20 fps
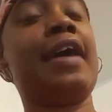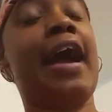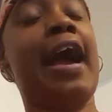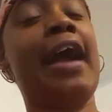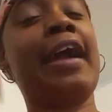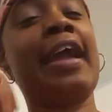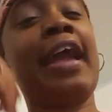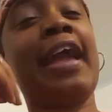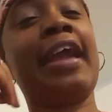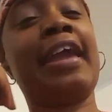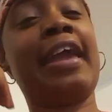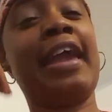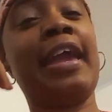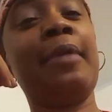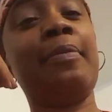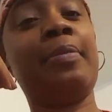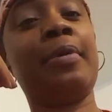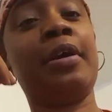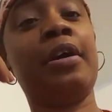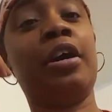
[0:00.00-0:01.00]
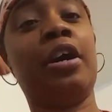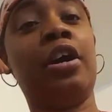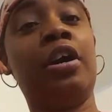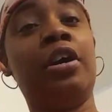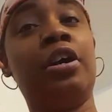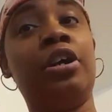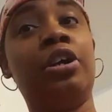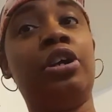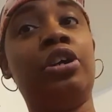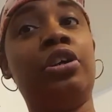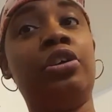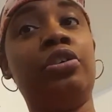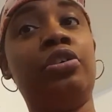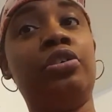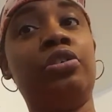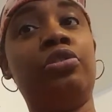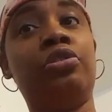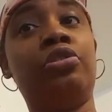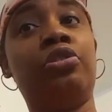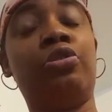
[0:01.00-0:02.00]
I can't keep a
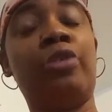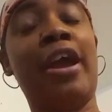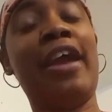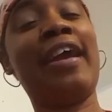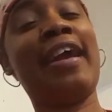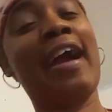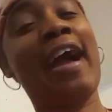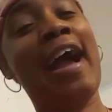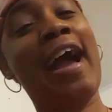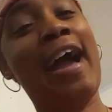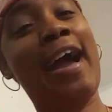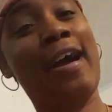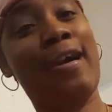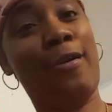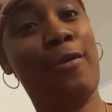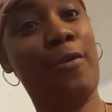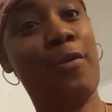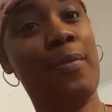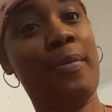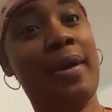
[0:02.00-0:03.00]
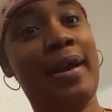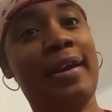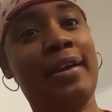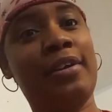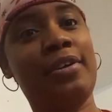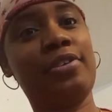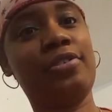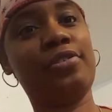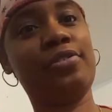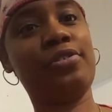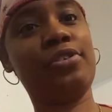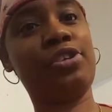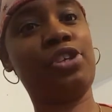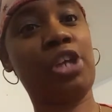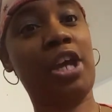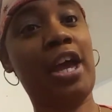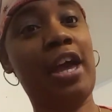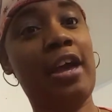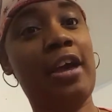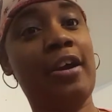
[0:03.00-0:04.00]
great eye on my
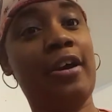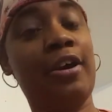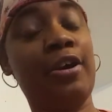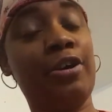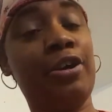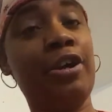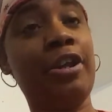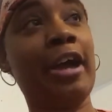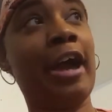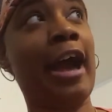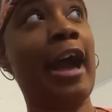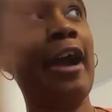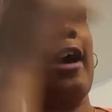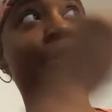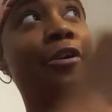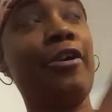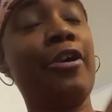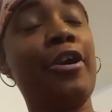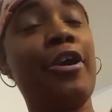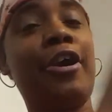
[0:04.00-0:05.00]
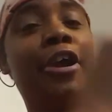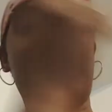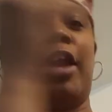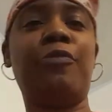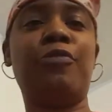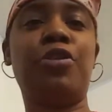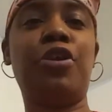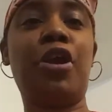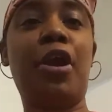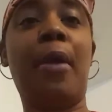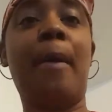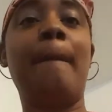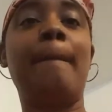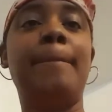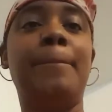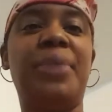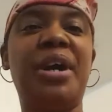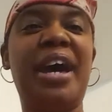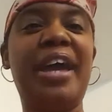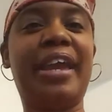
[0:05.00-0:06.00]
child, a good eye on her, if you're
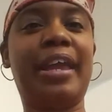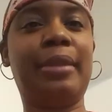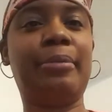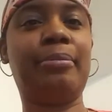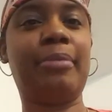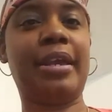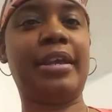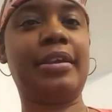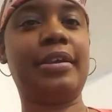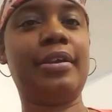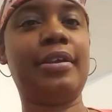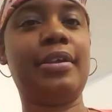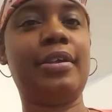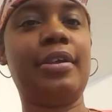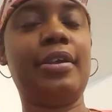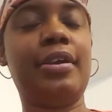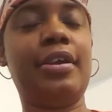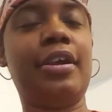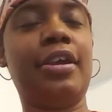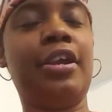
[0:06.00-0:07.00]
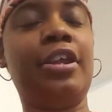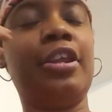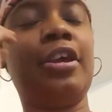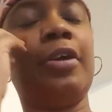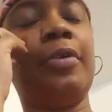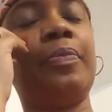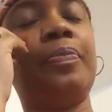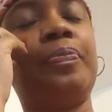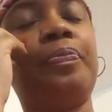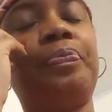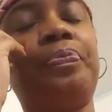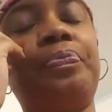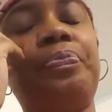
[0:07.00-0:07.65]
bugging me. You know,